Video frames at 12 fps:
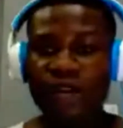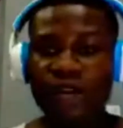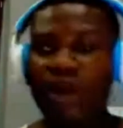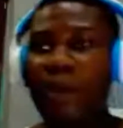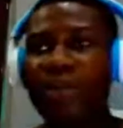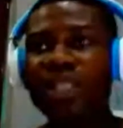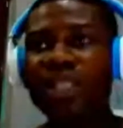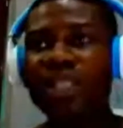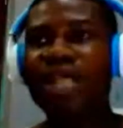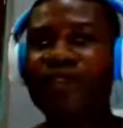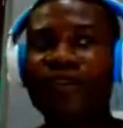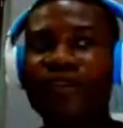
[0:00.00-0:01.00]
companies that have
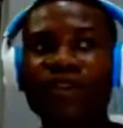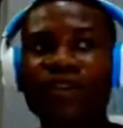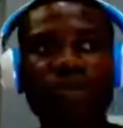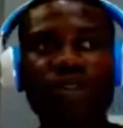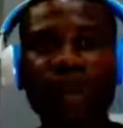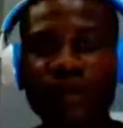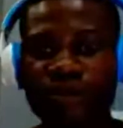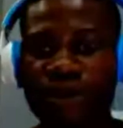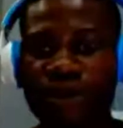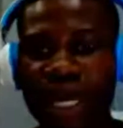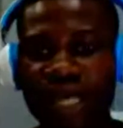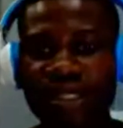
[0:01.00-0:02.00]
developed
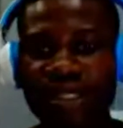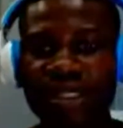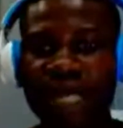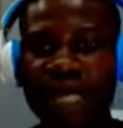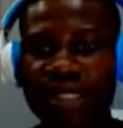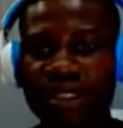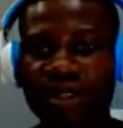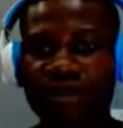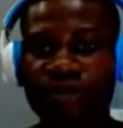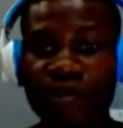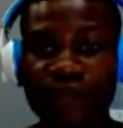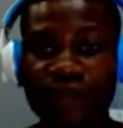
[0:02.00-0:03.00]
softwares that
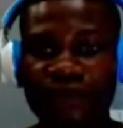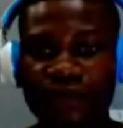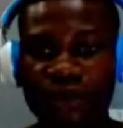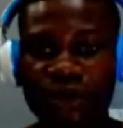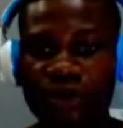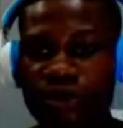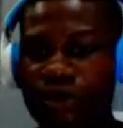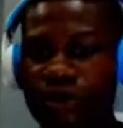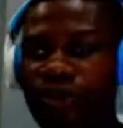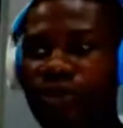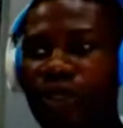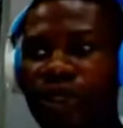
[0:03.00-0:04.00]
trade for you.
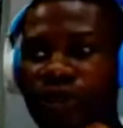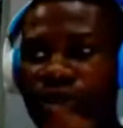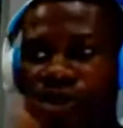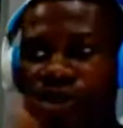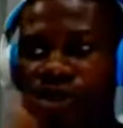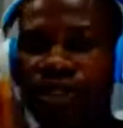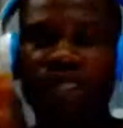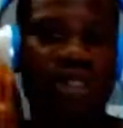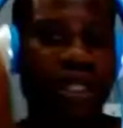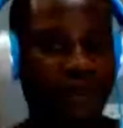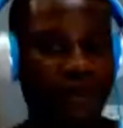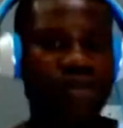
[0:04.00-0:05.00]
You could just
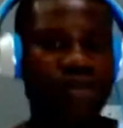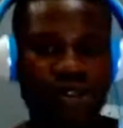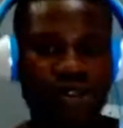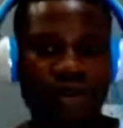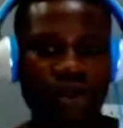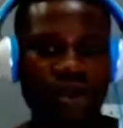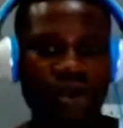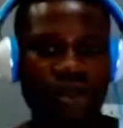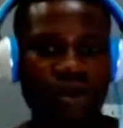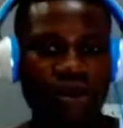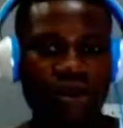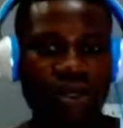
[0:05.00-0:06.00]
give in your
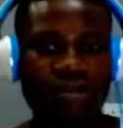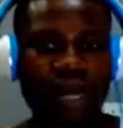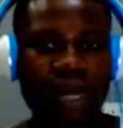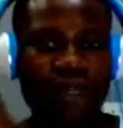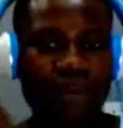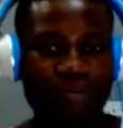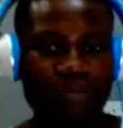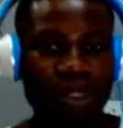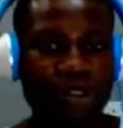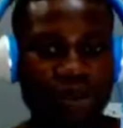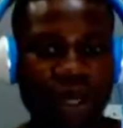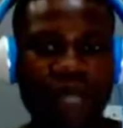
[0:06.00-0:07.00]
money, your
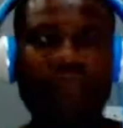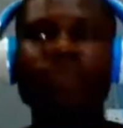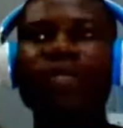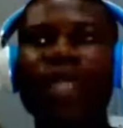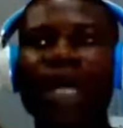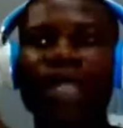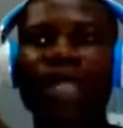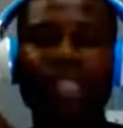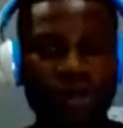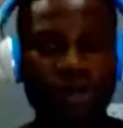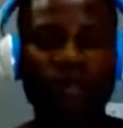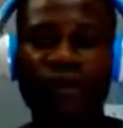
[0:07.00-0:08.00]
Bitcoin, and they trade
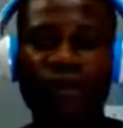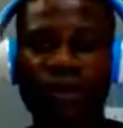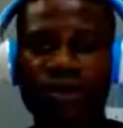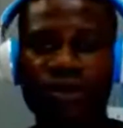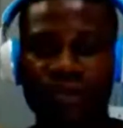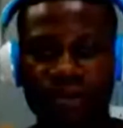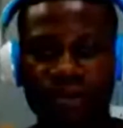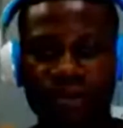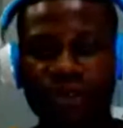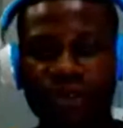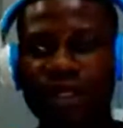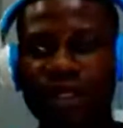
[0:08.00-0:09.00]
for you.
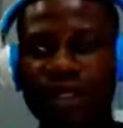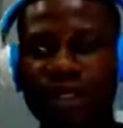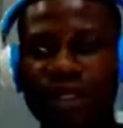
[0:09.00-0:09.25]
Okay.